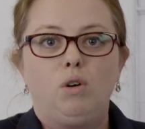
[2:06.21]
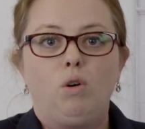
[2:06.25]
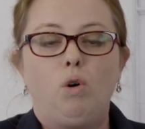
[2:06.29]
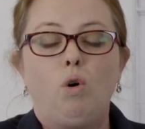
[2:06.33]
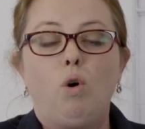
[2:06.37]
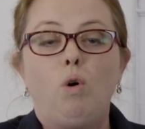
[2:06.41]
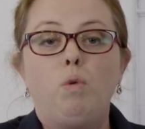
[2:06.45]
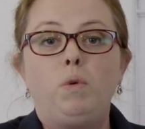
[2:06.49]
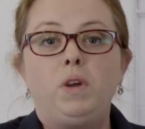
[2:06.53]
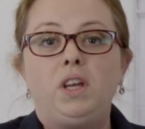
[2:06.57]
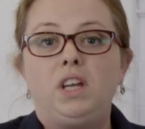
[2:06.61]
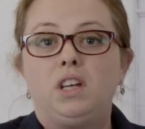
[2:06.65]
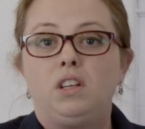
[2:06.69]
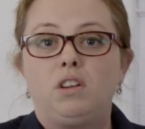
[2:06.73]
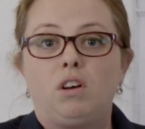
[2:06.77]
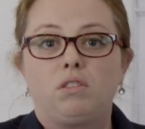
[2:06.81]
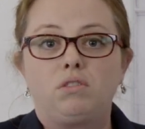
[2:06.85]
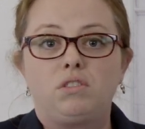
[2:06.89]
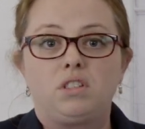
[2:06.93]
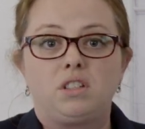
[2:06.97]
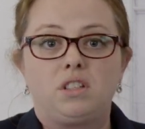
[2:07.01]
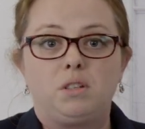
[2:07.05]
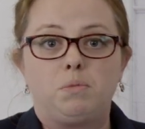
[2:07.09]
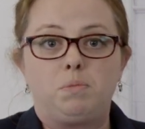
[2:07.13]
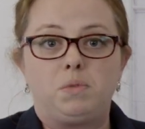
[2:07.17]
Or we can
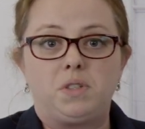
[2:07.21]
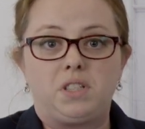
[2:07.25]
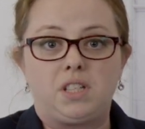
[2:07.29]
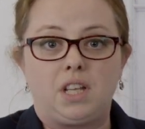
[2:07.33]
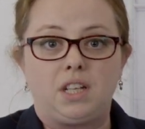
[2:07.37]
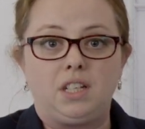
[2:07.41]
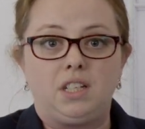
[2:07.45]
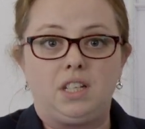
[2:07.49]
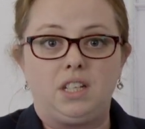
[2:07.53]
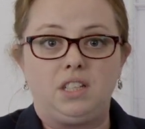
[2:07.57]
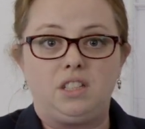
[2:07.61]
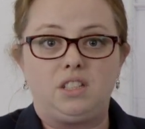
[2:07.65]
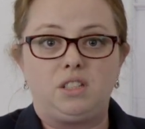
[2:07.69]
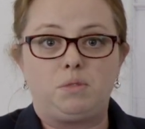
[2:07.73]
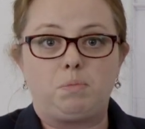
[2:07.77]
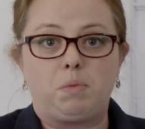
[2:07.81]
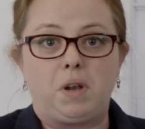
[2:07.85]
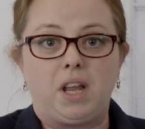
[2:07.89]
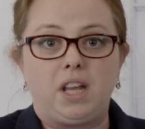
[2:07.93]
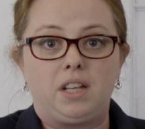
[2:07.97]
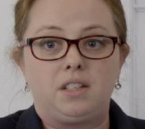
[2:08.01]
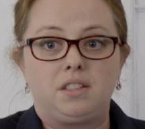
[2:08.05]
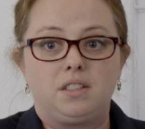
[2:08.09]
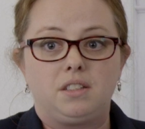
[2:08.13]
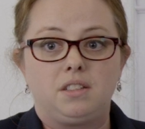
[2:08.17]
alter the percentage
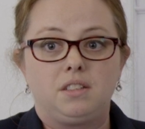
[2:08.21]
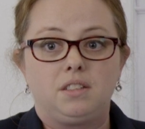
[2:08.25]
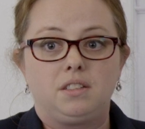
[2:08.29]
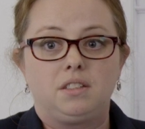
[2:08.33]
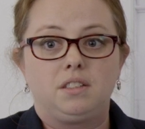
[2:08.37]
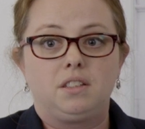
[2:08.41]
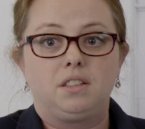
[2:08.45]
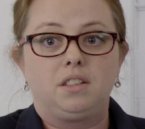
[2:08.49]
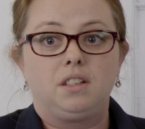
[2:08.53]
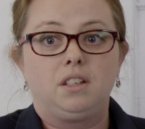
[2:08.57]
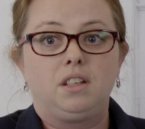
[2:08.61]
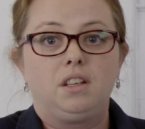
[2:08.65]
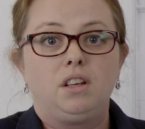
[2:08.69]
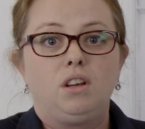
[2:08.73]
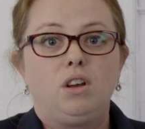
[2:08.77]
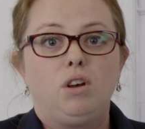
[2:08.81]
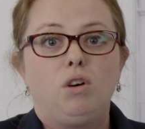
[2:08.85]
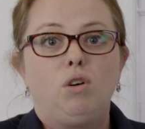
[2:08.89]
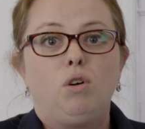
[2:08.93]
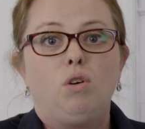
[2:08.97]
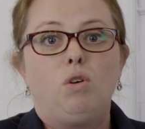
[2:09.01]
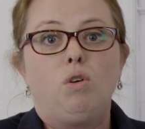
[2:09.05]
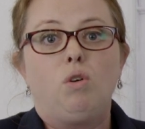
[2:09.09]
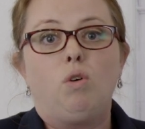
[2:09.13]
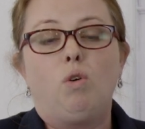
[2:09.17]
split.
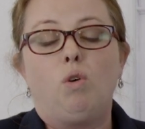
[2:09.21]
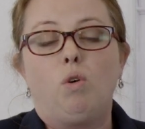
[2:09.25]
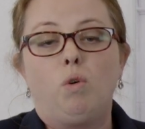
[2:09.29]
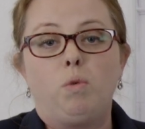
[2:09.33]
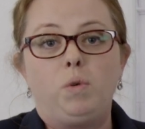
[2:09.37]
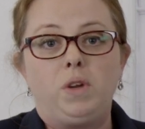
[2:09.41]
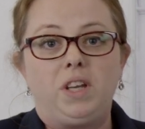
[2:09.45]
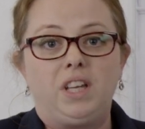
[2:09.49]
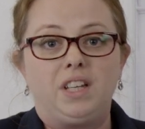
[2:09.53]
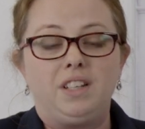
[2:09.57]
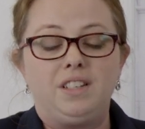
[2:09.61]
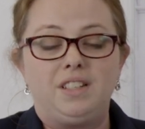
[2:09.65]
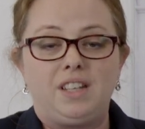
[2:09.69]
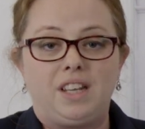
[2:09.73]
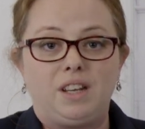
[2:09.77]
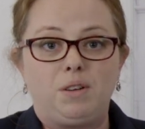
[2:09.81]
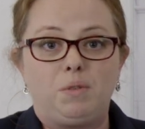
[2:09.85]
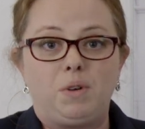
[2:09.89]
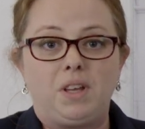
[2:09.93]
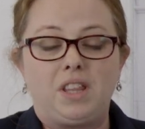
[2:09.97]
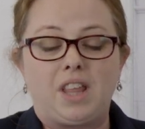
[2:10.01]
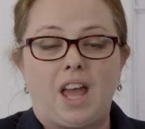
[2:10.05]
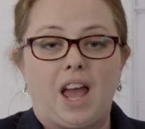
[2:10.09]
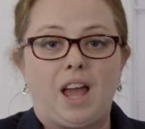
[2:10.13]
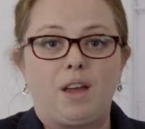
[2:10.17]
Or we can deal
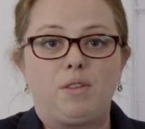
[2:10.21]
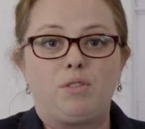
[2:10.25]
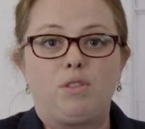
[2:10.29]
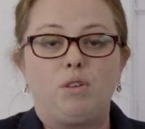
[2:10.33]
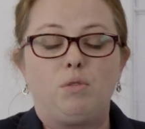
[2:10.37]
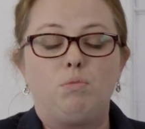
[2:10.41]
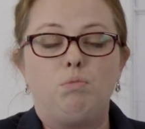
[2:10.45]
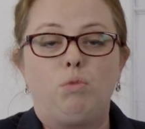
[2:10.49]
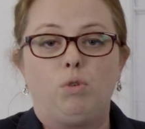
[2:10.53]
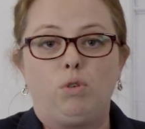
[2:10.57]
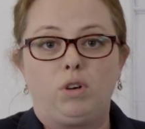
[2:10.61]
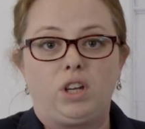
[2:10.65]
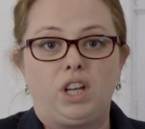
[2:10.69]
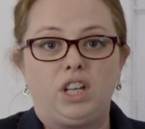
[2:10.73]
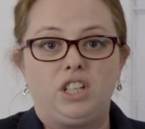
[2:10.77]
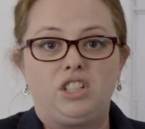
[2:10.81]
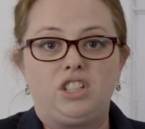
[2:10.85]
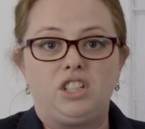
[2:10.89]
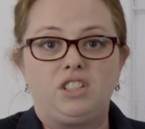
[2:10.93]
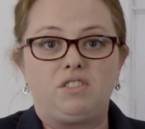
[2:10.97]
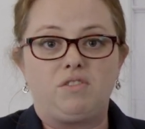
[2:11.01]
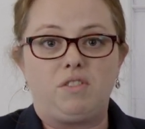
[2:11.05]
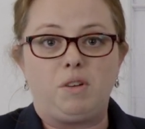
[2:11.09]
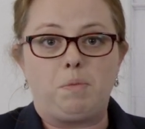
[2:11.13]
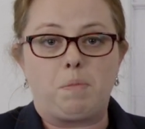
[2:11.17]
with how the
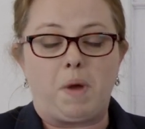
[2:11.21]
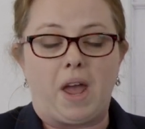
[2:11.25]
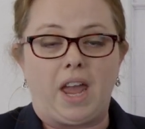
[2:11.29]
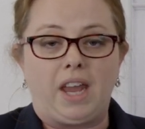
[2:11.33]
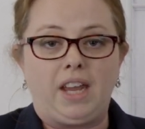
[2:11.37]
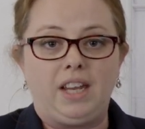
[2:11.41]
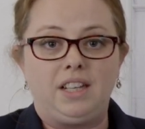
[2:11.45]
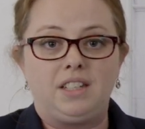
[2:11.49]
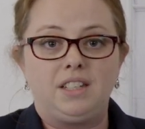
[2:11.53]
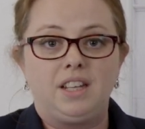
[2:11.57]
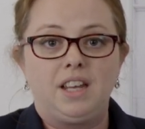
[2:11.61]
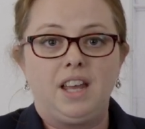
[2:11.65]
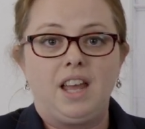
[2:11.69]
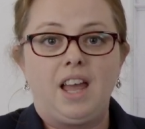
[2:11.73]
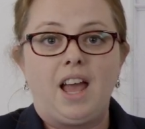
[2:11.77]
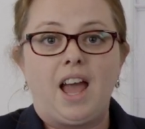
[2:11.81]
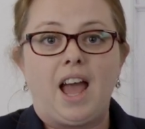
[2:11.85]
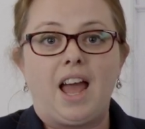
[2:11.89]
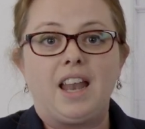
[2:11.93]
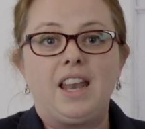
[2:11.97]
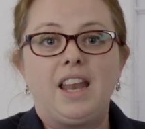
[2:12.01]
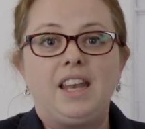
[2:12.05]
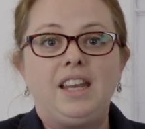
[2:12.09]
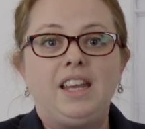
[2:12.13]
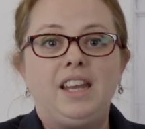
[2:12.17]
mortgage is repaid
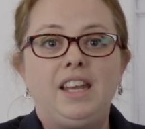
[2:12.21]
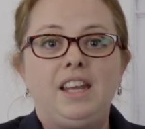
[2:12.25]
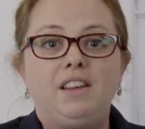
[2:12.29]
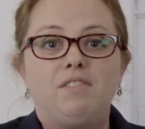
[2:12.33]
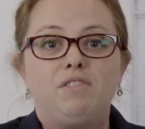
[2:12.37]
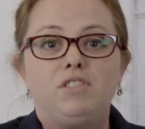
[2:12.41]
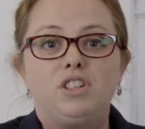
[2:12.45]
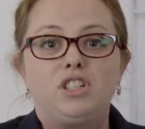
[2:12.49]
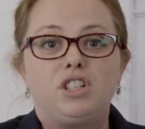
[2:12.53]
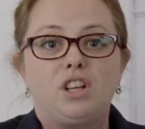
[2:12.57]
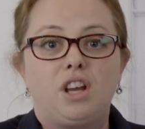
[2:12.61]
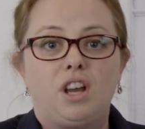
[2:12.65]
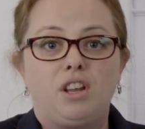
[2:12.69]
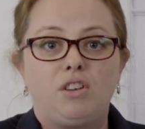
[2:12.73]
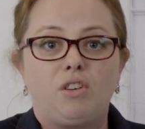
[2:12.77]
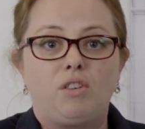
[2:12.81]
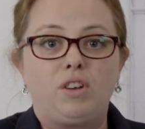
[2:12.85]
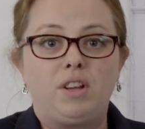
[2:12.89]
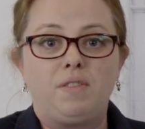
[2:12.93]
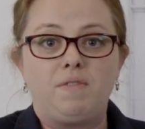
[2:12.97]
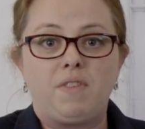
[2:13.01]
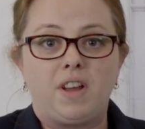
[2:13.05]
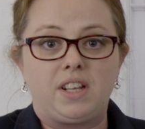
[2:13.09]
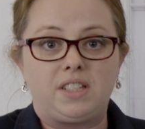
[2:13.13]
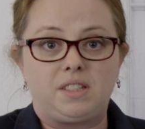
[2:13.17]
and any return on
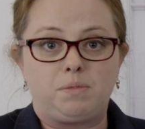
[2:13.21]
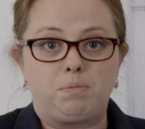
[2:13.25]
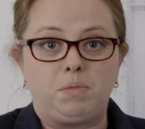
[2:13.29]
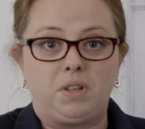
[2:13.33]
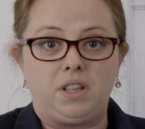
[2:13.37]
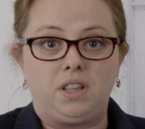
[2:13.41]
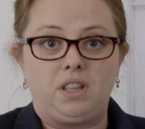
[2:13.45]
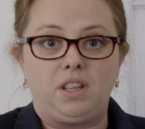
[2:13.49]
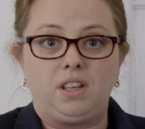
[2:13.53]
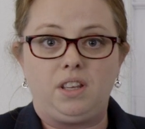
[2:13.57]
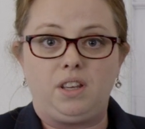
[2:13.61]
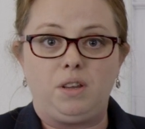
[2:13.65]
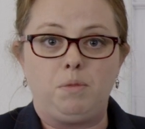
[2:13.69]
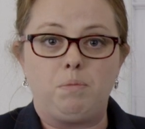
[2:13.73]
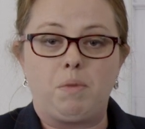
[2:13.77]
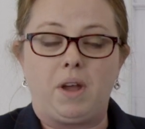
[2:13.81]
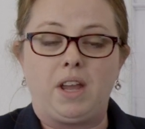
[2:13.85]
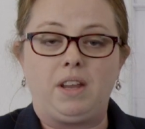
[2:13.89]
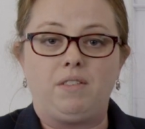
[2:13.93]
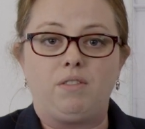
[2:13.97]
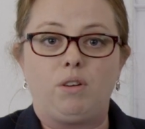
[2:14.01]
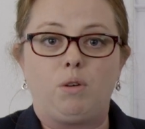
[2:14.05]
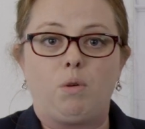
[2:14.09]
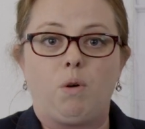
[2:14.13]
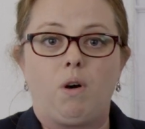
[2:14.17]
investment that you
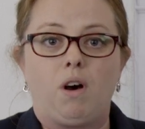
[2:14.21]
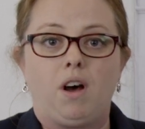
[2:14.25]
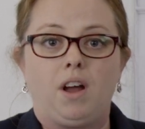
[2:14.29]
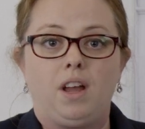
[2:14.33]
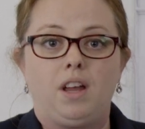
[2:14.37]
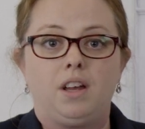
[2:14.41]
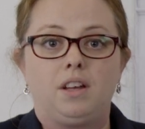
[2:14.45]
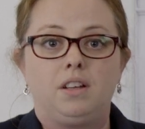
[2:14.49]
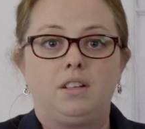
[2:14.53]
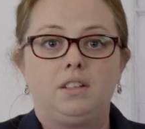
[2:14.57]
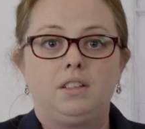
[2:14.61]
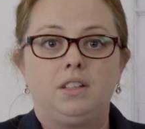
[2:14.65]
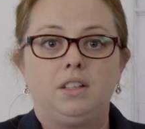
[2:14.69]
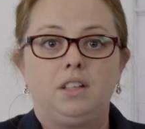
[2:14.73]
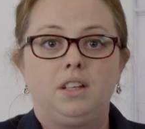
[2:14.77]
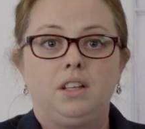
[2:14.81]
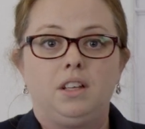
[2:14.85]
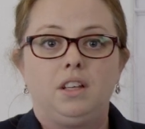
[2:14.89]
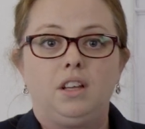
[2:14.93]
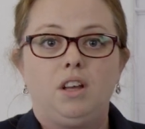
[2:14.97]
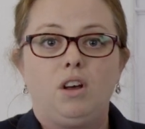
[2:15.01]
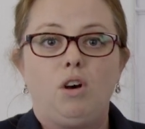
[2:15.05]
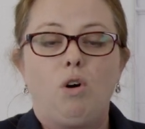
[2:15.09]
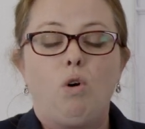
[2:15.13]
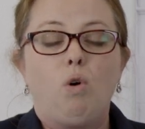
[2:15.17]
may require.
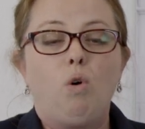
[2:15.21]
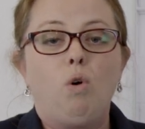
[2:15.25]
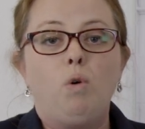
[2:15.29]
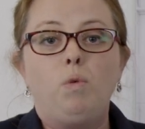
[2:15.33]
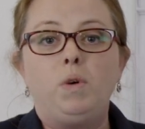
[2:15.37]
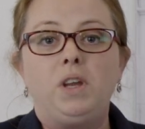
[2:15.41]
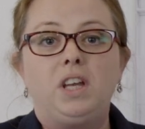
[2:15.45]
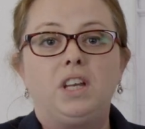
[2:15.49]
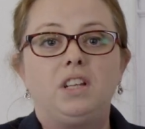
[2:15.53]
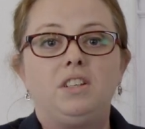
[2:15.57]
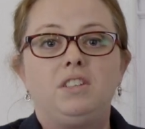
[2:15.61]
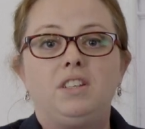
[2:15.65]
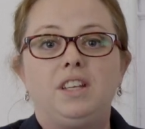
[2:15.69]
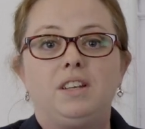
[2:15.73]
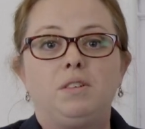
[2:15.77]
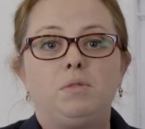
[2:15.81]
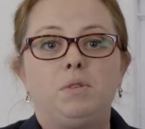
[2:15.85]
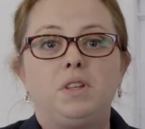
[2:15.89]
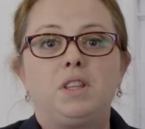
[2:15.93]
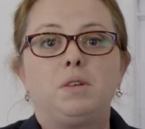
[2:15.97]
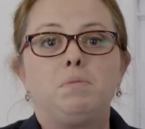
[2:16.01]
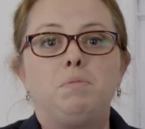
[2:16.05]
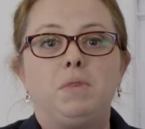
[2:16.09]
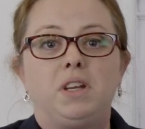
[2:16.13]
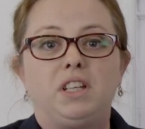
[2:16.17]
Or we can deal
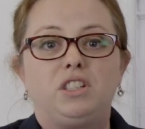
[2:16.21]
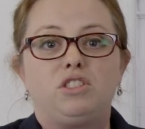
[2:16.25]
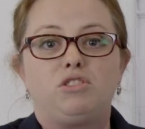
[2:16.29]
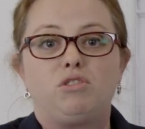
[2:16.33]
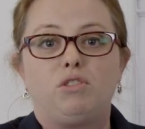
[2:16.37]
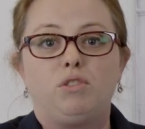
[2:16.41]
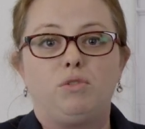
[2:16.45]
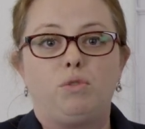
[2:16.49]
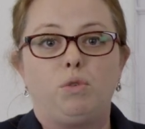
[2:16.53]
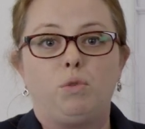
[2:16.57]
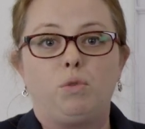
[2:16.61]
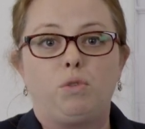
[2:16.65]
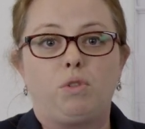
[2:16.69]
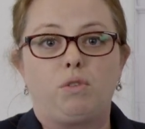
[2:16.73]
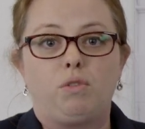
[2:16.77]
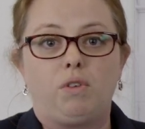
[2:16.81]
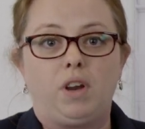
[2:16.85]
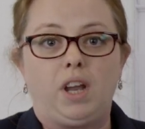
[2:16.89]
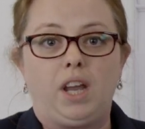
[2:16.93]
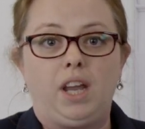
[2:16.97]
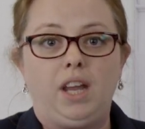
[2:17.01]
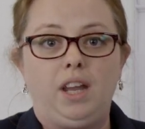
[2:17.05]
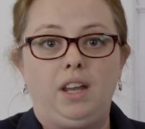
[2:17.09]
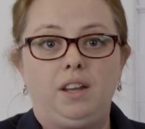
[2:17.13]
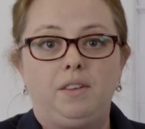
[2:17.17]
with a mixture of all
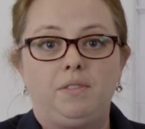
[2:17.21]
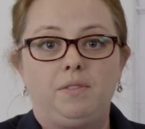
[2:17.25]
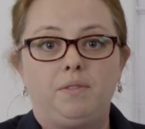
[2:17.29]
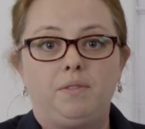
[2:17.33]
three.